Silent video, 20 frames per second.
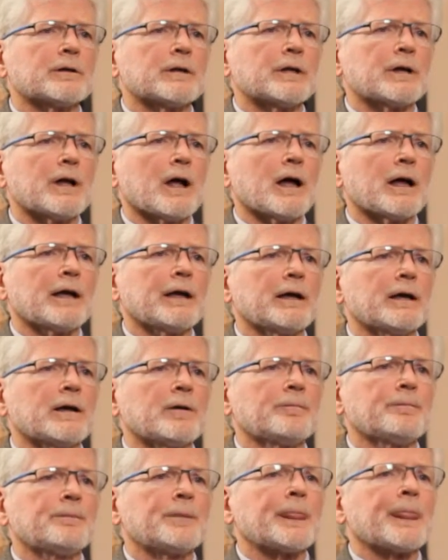than I
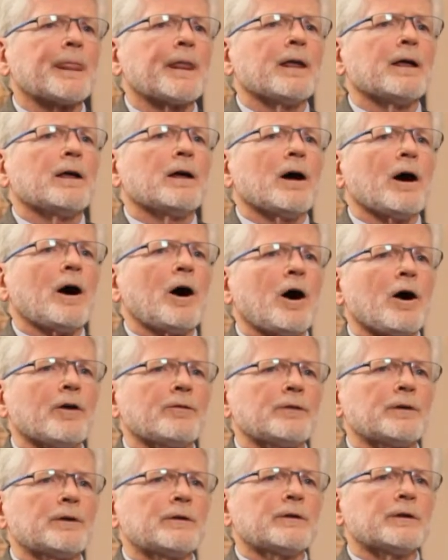am.
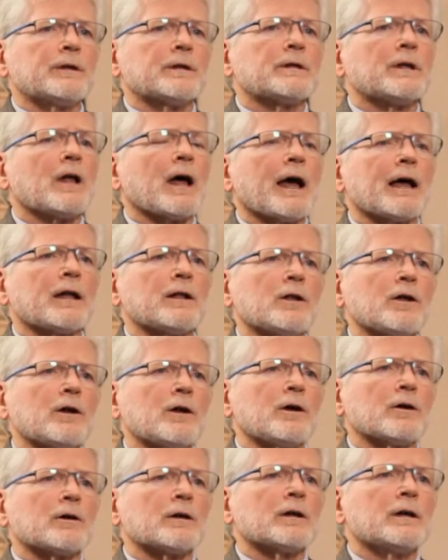Often the
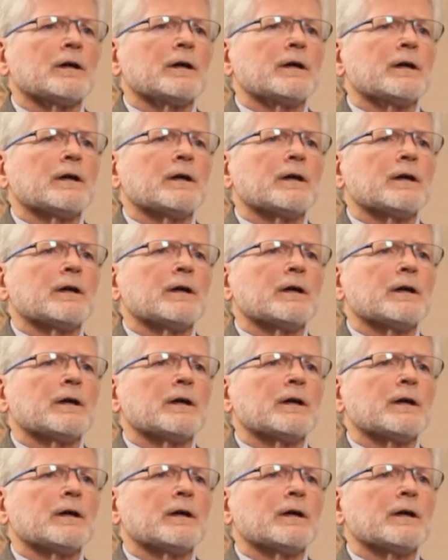dialogue